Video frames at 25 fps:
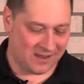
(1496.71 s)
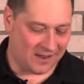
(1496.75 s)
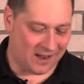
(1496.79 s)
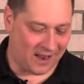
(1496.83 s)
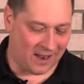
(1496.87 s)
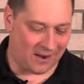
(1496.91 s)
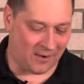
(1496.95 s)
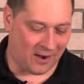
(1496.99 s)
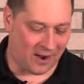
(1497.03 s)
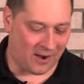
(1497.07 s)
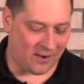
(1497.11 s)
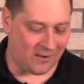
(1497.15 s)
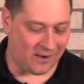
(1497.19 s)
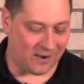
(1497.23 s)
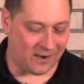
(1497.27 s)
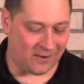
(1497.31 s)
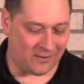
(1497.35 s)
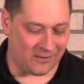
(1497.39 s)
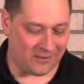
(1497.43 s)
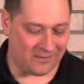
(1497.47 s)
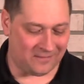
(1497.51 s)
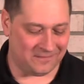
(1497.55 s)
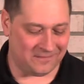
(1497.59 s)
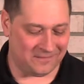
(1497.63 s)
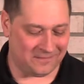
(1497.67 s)
I, I,
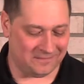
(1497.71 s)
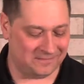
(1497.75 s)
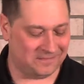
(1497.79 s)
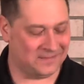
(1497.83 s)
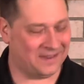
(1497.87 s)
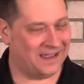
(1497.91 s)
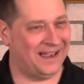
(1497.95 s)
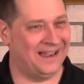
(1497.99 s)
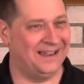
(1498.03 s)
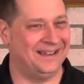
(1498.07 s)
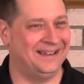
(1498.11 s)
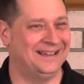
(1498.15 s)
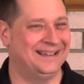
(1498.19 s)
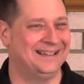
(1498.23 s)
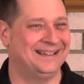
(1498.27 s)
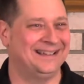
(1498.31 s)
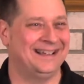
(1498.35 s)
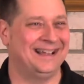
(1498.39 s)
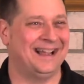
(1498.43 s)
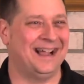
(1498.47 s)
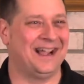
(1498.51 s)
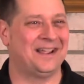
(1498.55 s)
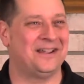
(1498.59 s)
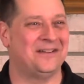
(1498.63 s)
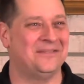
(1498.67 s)

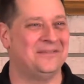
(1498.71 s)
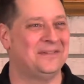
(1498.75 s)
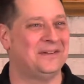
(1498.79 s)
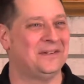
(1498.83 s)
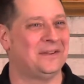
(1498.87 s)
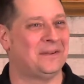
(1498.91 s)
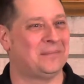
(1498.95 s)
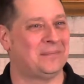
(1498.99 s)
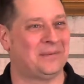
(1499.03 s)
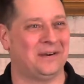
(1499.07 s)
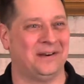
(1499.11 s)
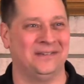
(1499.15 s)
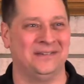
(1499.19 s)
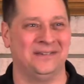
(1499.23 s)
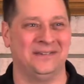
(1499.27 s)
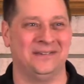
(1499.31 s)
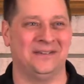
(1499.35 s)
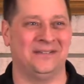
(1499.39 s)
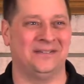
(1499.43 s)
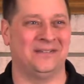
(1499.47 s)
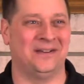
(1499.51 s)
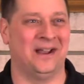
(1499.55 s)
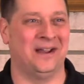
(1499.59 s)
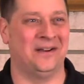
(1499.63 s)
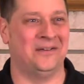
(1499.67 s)
I can feel the presence
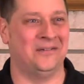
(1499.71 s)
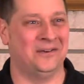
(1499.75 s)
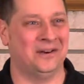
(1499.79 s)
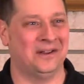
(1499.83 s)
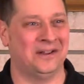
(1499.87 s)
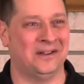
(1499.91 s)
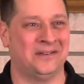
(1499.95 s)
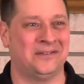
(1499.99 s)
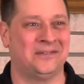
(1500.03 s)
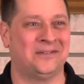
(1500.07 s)
of God really